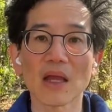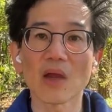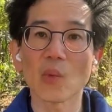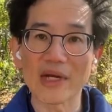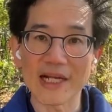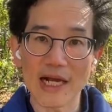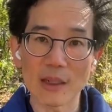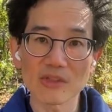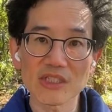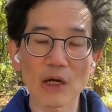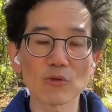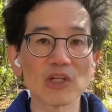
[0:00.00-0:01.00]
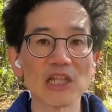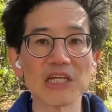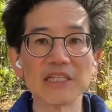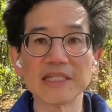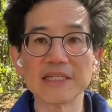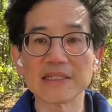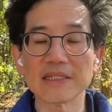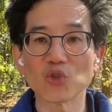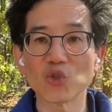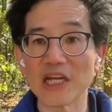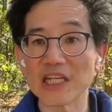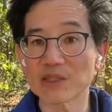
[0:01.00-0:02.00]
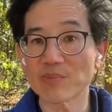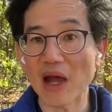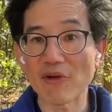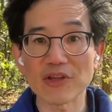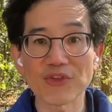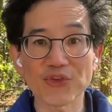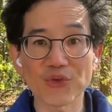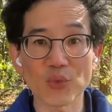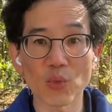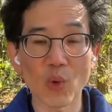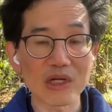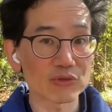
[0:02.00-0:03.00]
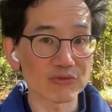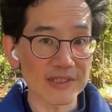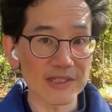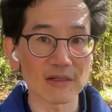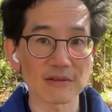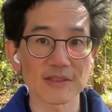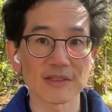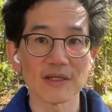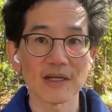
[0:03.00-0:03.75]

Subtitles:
When it comes down to learning, today's parents want results,